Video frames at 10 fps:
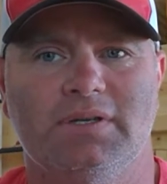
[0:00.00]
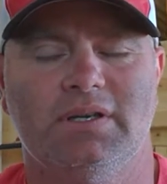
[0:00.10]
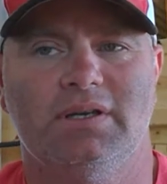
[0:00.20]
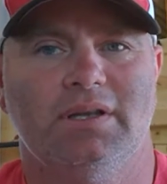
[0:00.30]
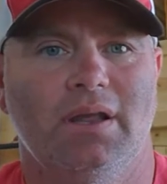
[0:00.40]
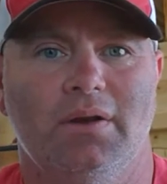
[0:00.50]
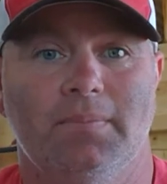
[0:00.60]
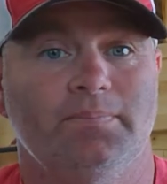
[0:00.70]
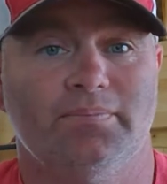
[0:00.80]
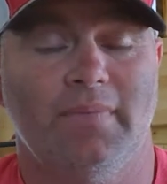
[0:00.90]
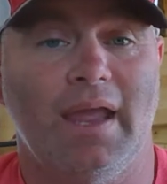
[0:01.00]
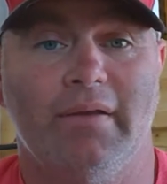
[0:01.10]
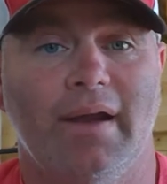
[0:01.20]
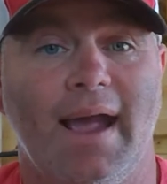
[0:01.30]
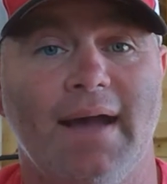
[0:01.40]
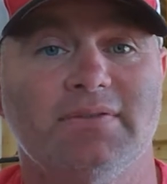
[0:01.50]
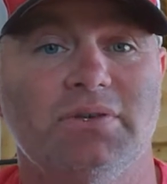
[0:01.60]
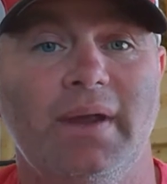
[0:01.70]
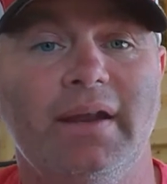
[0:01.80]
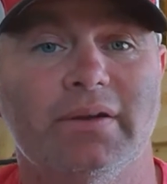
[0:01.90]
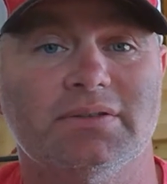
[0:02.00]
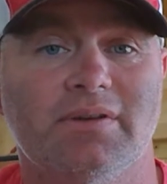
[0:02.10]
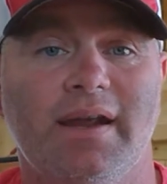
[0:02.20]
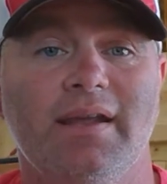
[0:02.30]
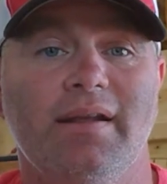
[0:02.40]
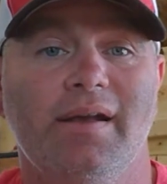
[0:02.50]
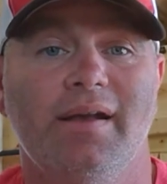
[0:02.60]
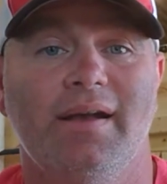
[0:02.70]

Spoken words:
to acre and a half, 2 acres, right?